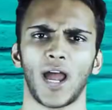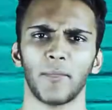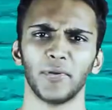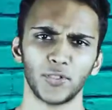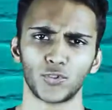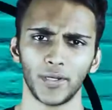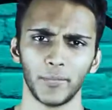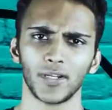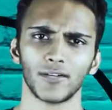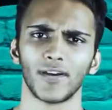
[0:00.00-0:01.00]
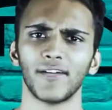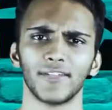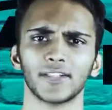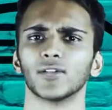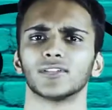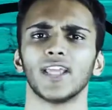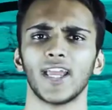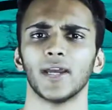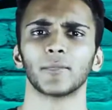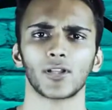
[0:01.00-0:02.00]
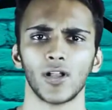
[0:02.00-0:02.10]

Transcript: I've been dreaming of having those damn